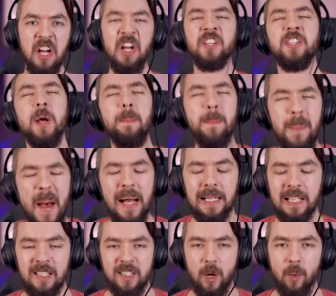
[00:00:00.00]
some
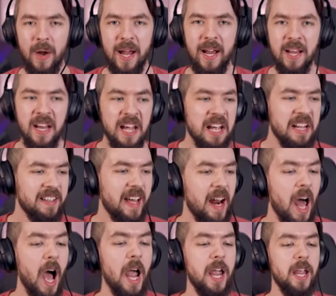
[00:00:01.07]
battles to win that
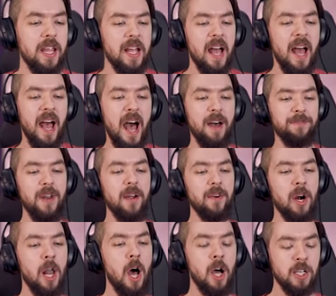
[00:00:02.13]
I have
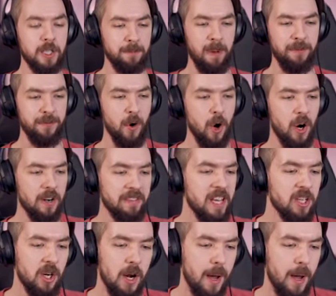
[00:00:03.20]
never lost before. These are